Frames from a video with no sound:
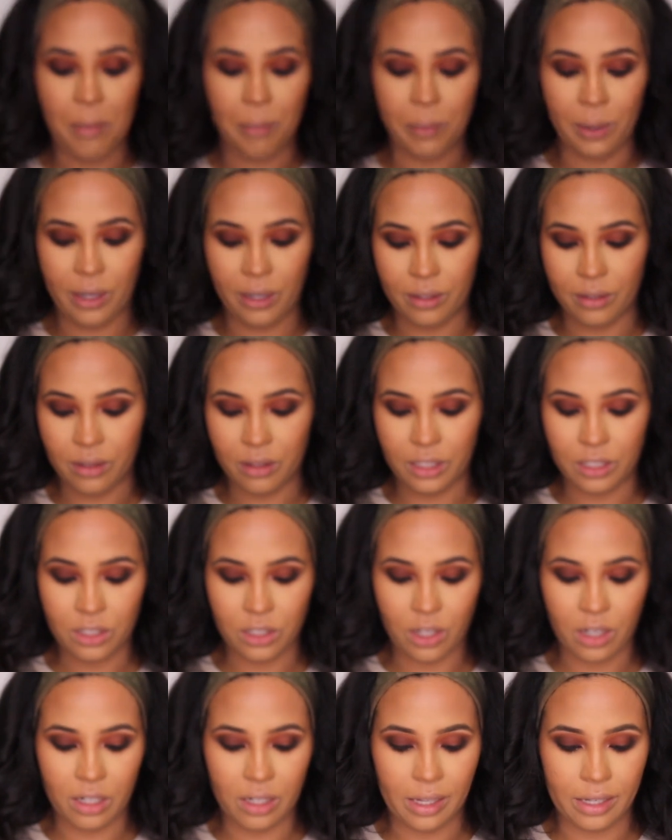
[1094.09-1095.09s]
but these
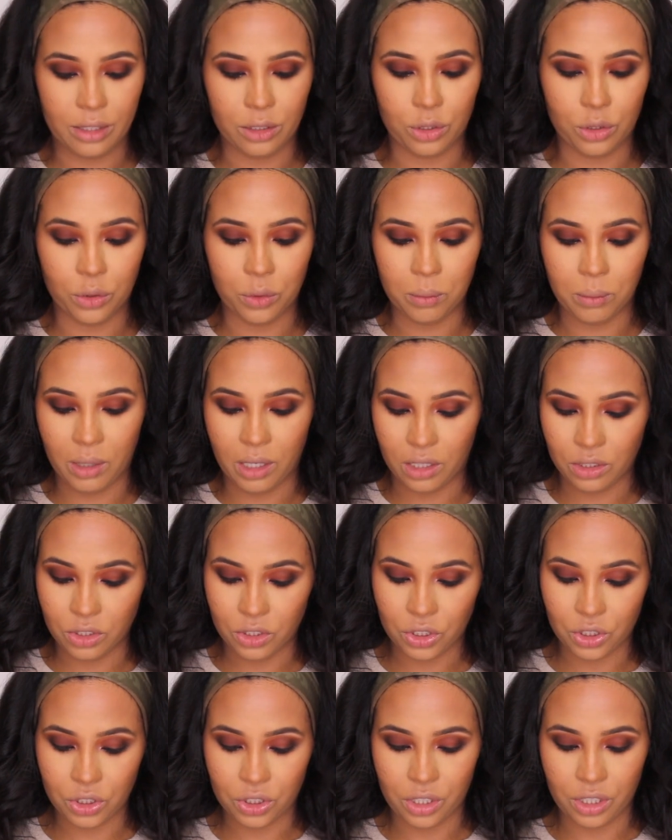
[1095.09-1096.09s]
aren't like too
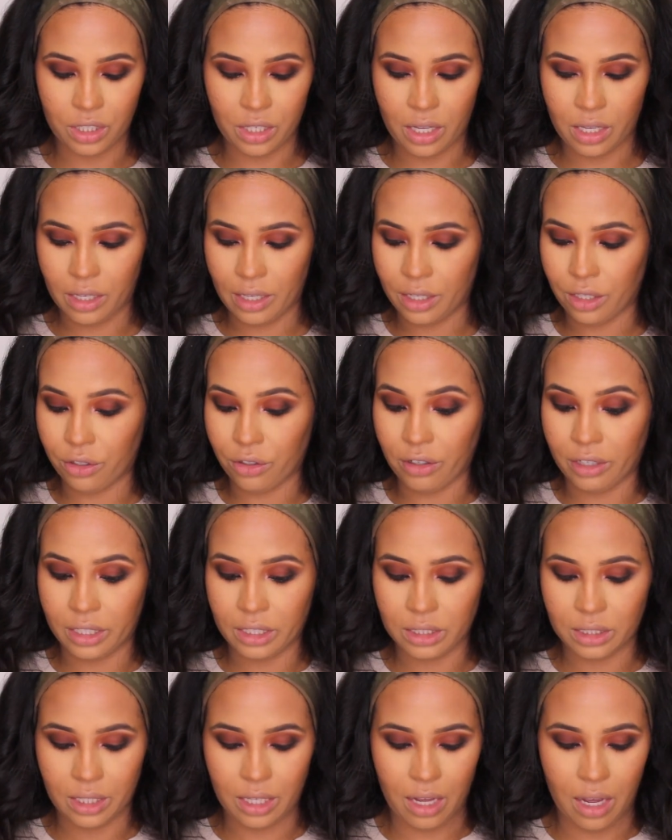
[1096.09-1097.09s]
much. They're not like
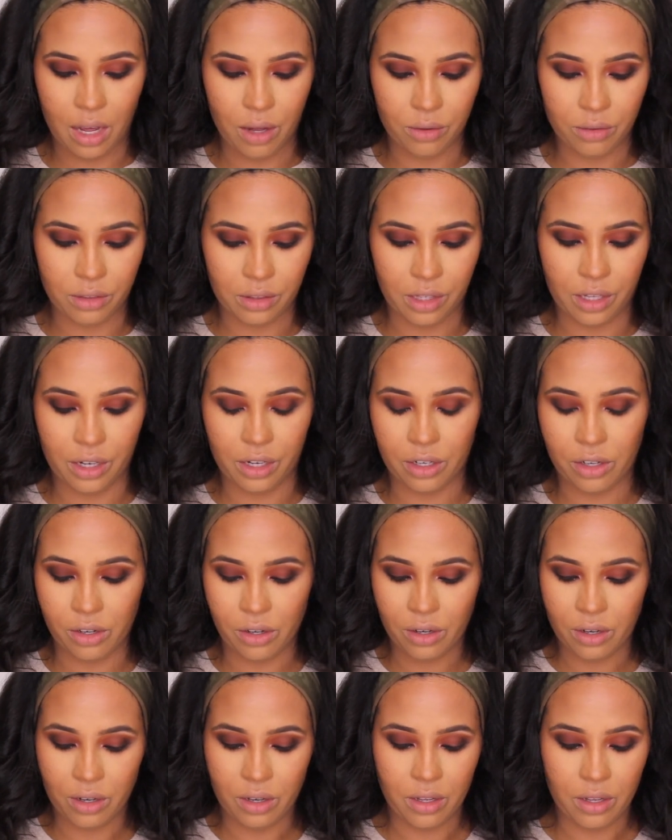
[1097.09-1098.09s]
crazy out
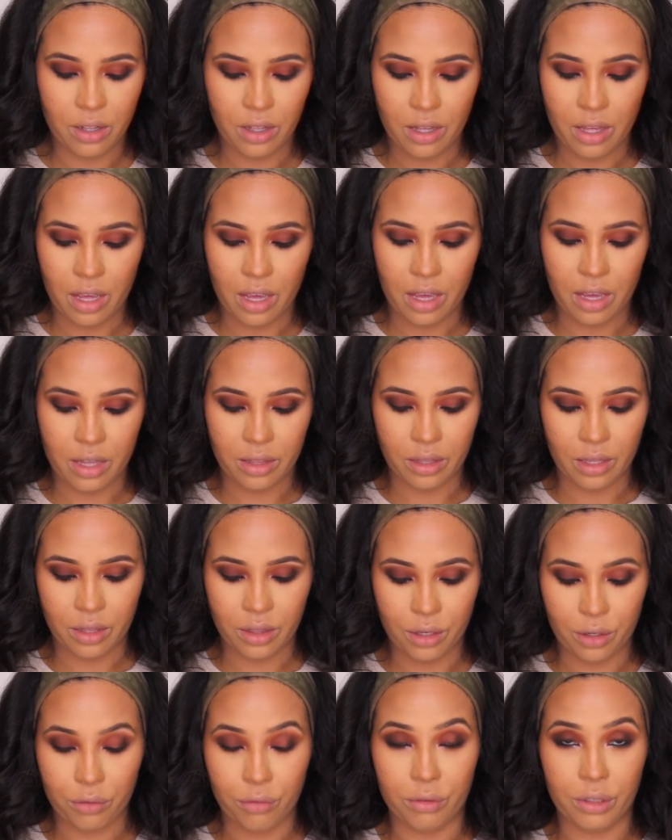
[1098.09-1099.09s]
there, and
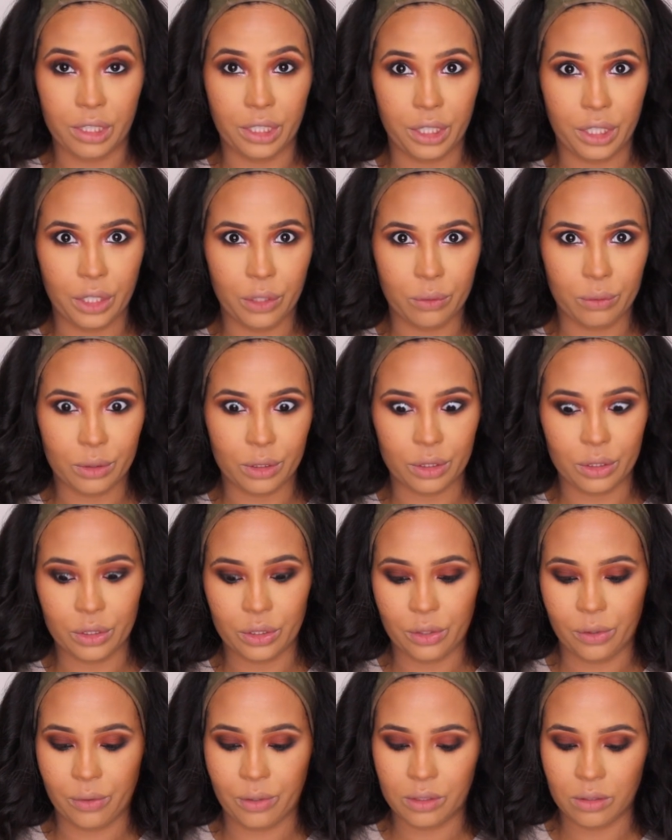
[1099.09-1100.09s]
they're really cute.
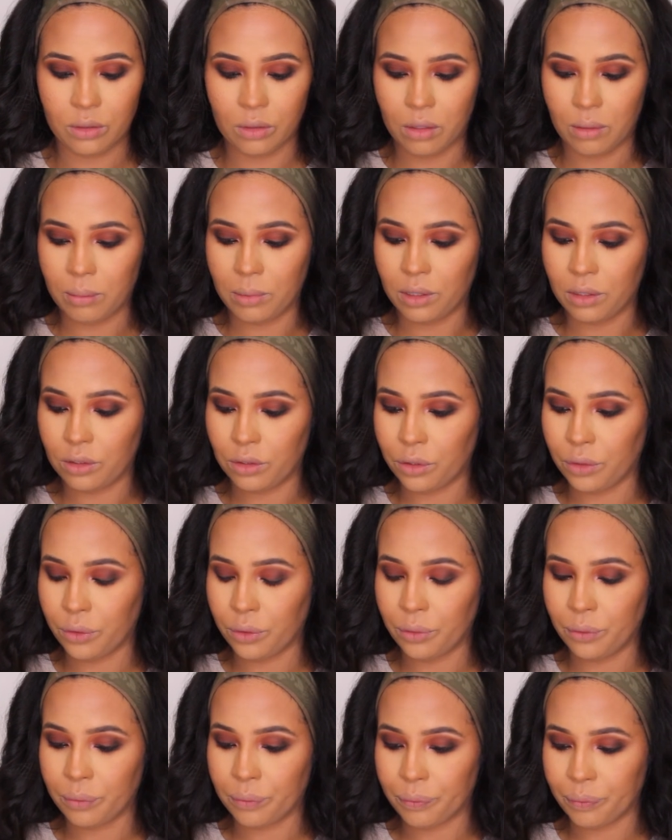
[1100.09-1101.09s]
So that's what I'm going to
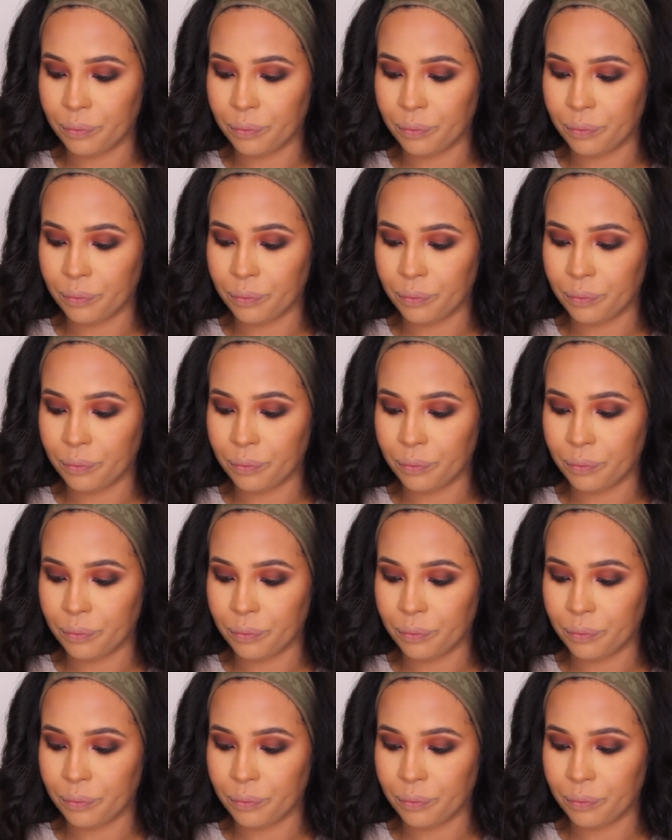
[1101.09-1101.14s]
do.